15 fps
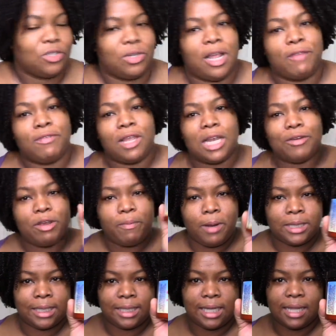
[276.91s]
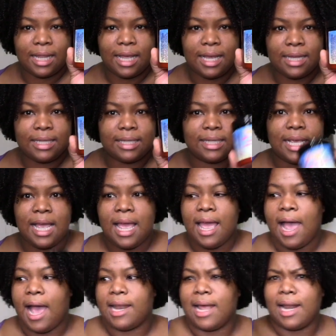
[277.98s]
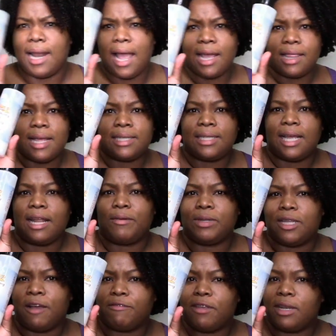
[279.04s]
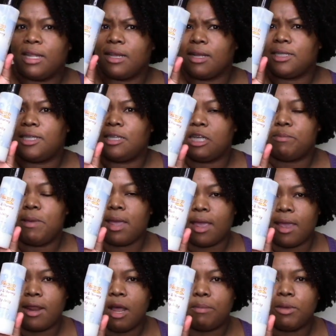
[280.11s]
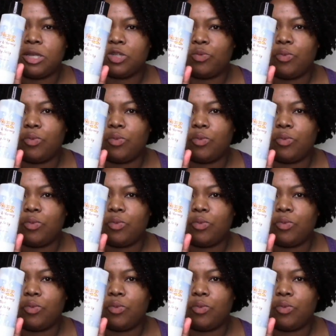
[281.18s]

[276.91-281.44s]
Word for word: So definitely repurchasing this. And I like this and I would definitely consider picking it up as